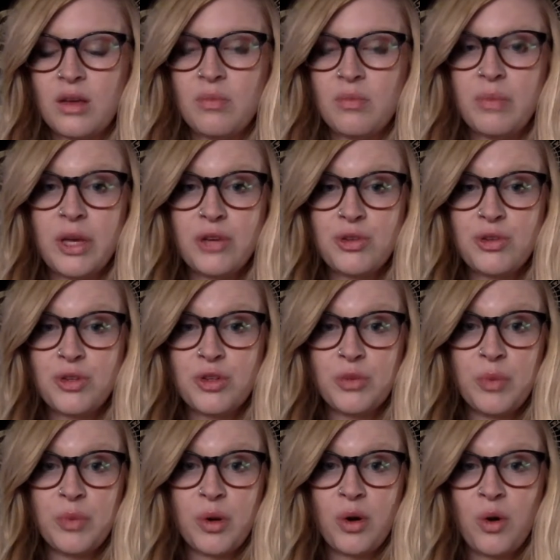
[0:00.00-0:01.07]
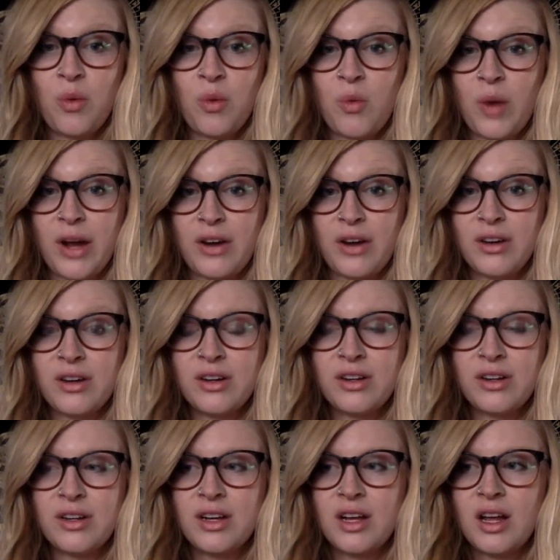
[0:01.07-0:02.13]
being super aware
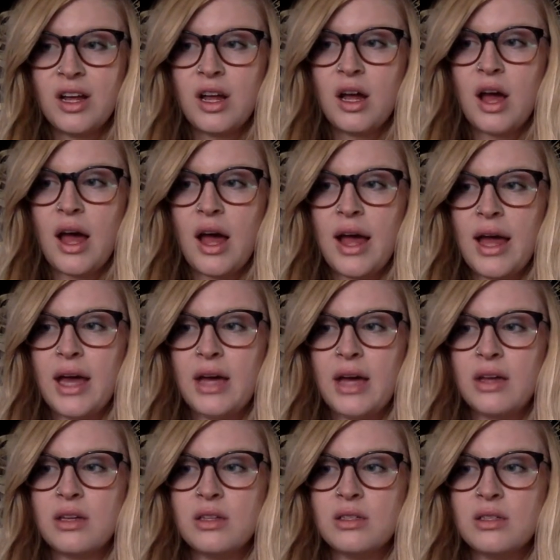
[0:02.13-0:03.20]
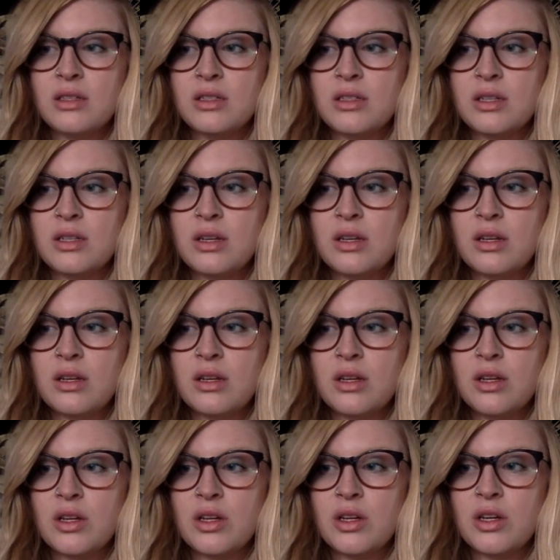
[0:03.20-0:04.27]
and
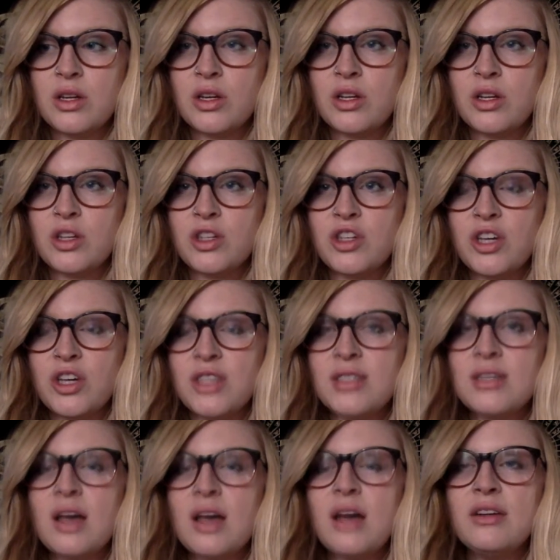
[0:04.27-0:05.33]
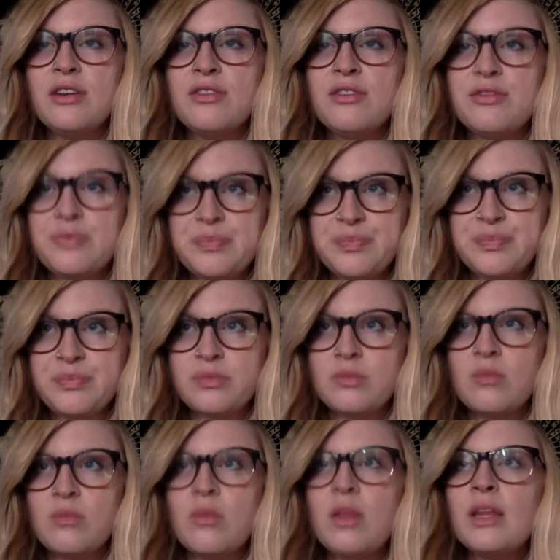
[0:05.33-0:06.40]
just kind of
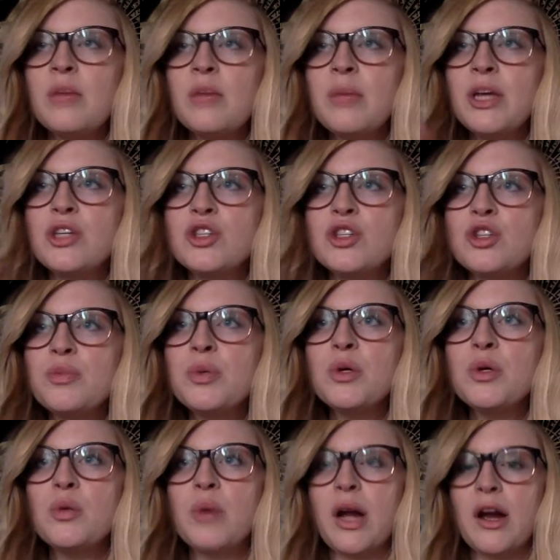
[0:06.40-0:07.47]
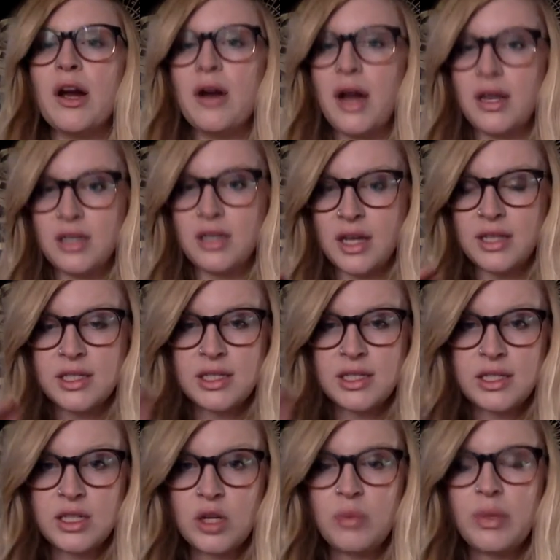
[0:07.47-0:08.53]
like being super aware and
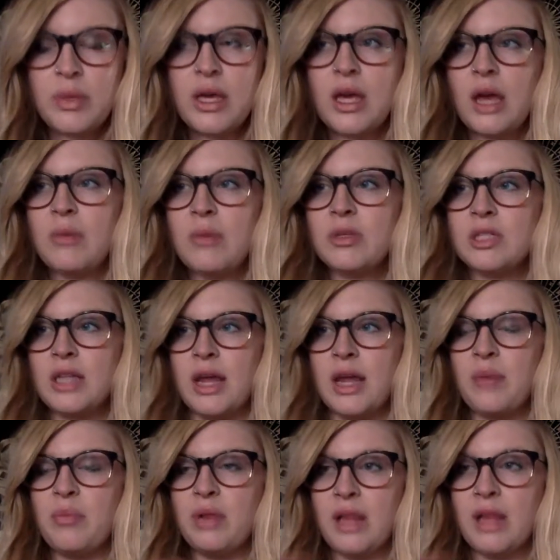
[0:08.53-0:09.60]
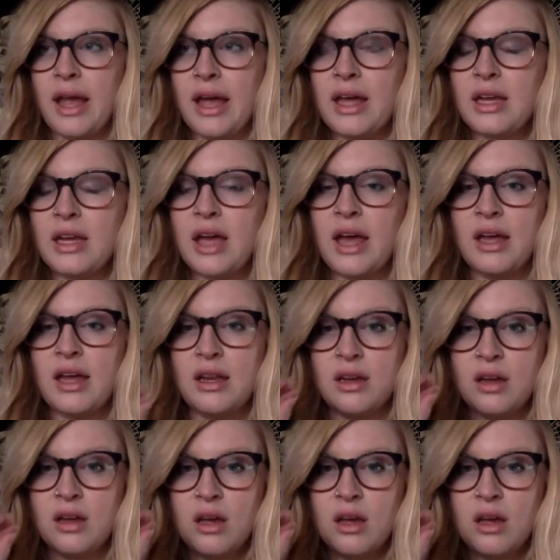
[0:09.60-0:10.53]
still being able to like plan